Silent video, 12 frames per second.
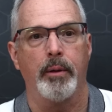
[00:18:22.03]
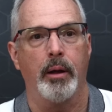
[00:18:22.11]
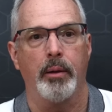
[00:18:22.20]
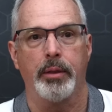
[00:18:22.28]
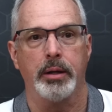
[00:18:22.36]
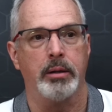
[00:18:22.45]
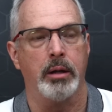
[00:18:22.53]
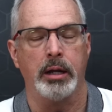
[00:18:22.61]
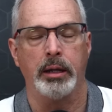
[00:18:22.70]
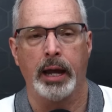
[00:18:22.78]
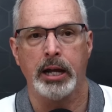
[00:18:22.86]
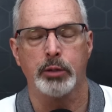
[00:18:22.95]
uh, the
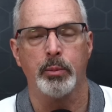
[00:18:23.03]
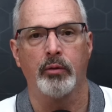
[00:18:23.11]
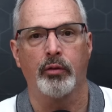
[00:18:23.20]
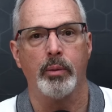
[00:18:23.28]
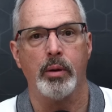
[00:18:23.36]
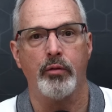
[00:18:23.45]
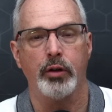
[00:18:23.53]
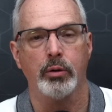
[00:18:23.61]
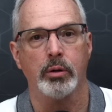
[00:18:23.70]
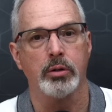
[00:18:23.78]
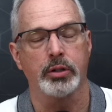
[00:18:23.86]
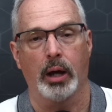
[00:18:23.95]
engagement from the
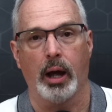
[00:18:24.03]
viewers.